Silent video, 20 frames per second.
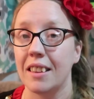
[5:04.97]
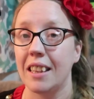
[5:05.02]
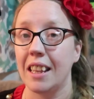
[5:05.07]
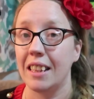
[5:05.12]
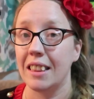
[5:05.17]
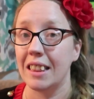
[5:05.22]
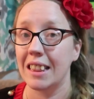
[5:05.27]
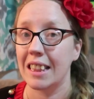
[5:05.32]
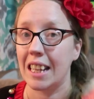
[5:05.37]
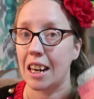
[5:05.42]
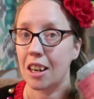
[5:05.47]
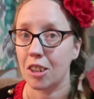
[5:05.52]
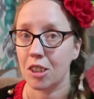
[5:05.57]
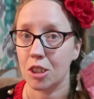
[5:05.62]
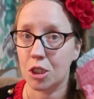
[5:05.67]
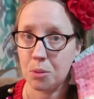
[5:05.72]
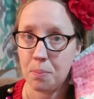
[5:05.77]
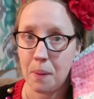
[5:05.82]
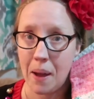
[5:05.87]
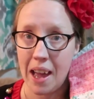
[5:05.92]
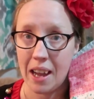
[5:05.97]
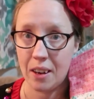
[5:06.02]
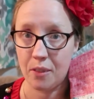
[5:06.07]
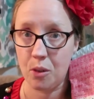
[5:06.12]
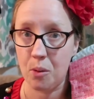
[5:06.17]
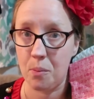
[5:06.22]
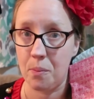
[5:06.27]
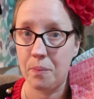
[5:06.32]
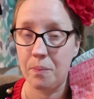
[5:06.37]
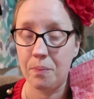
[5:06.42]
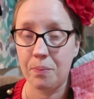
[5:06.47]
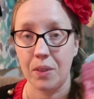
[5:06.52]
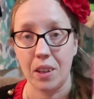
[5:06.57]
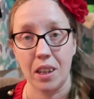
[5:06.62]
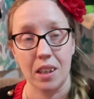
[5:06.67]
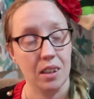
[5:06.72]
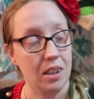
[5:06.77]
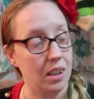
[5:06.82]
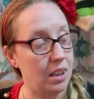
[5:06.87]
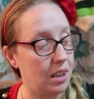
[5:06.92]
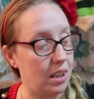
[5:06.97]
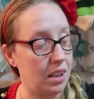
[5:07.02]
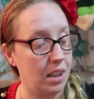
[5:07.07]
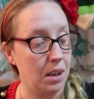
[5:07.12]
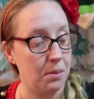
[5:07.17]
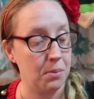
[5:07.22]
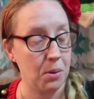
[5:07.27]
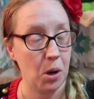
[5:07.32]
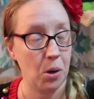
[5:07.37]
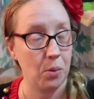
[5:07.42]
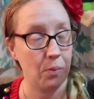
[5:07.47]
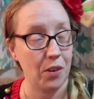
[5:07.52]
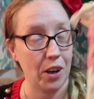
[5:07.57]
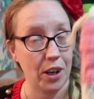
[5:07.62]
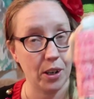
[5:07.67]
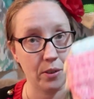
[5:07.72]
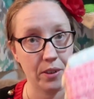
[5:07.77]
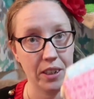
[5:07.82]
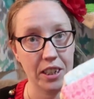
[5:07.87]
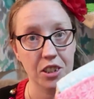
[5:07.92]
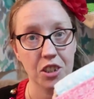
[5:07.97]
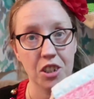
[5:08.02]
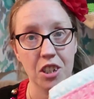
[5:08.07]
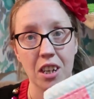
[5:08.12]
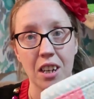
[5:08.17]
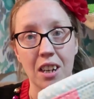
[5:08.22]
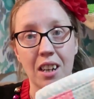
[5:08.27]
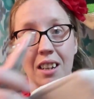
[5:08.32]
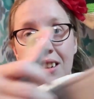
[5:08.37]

the large bag from um, Home Fire Ridge,